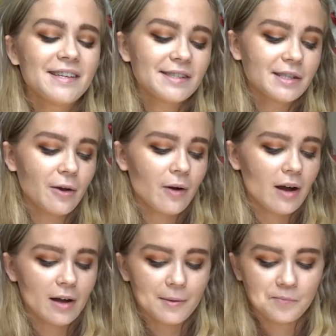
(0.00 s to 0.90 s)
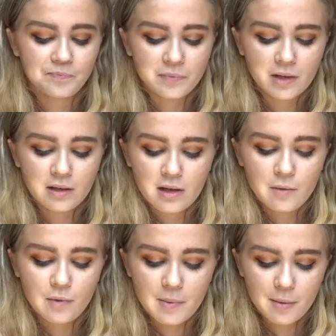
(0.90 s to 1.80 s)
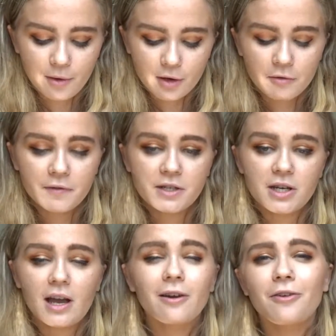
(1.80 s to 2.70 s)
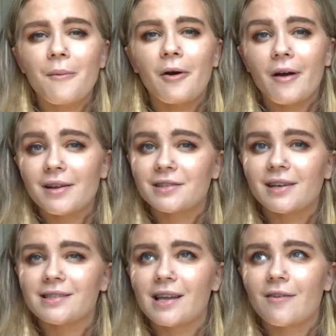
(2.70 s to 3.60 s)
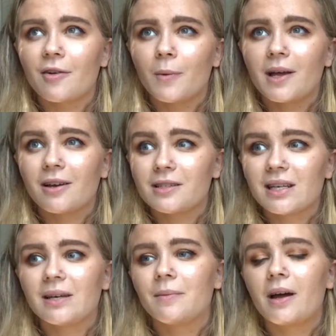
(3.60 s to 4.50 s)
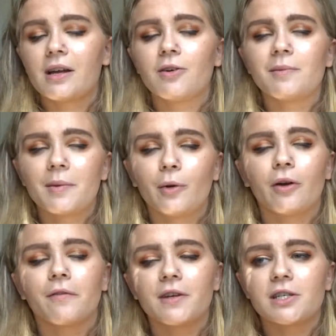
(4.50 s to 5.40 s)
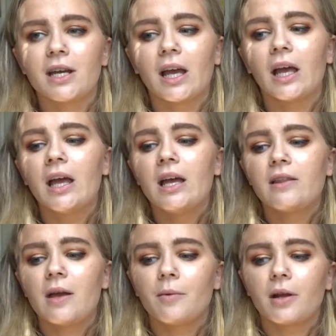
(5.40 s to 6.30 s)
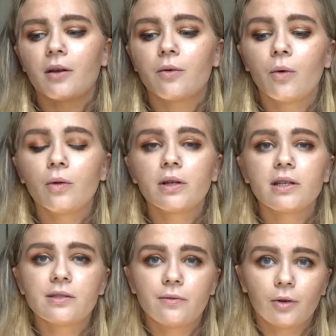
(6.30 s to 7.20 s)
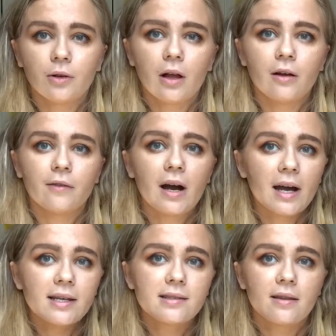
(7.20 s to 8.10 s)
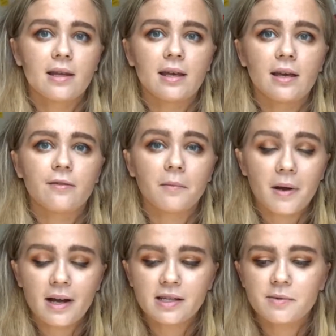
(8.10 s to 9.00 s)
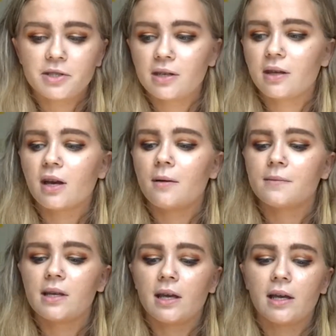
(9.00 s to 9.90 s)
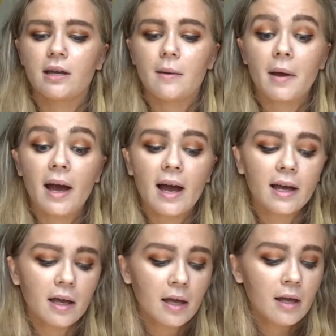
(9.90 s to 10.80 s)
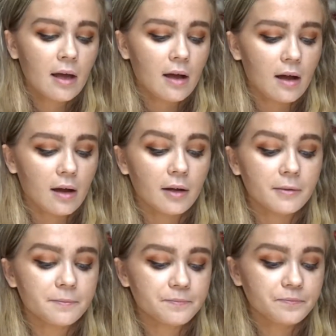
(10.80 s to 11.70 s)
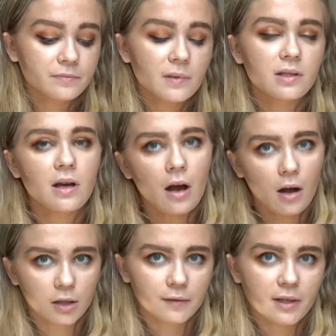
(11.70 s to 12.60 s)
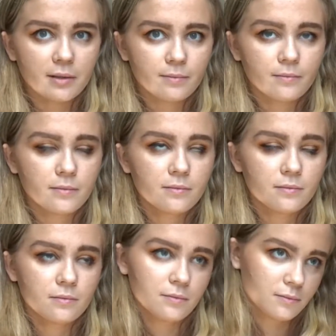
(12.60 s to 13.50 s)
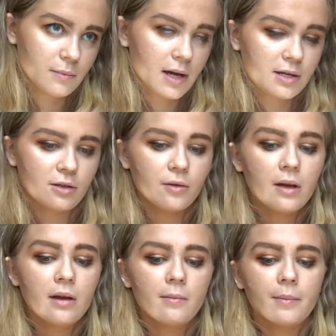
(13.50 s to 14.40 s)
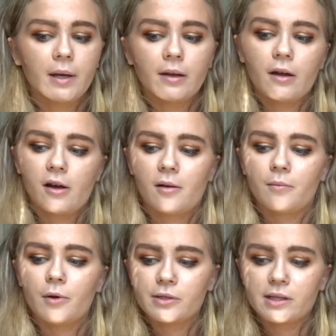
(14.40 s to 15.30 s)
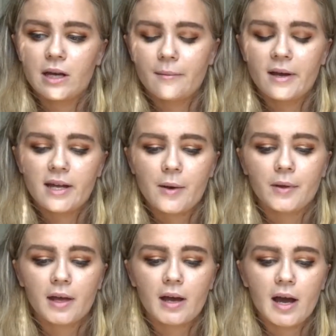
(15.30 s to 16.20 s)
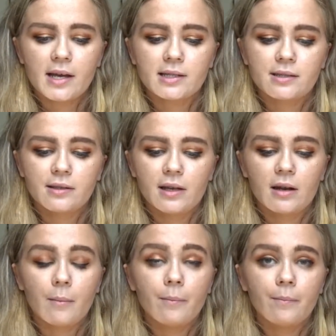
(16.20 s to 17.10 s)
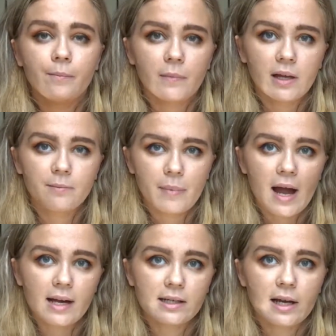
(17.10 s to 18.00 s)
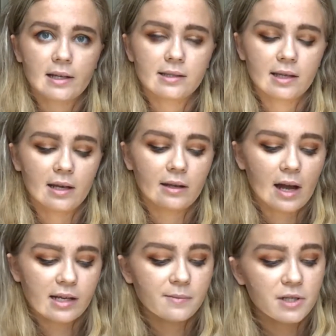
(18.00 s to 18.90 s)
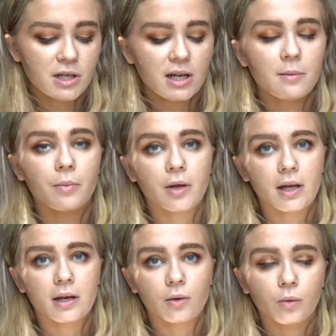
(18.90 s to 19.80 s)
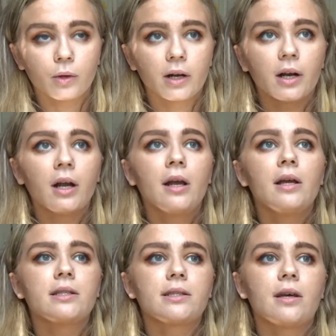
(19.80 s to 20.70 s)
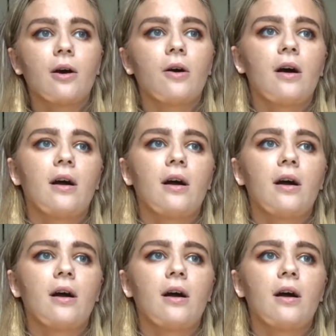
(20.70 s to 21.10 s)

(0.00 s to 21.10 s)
So when people go fishing, I don't know about hunting because I never went hunting, but I know when people go fishing, they bring coolers full of ice that they get from an ice machine that comes in a bag. Not all of it, mind you, but most of the time my dad would get ice in a, like, bagged ice in the ice machine and put it in a cooler. So